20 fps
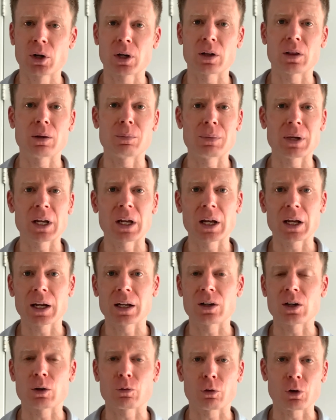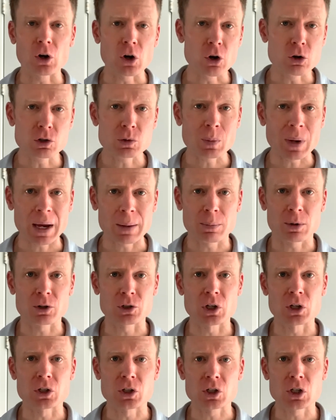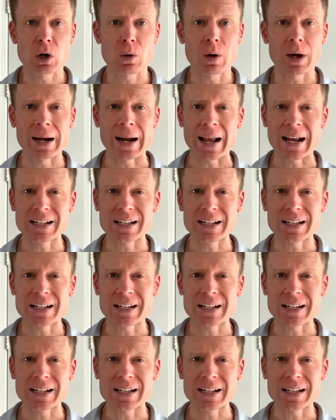in the media and different newspapers and so on.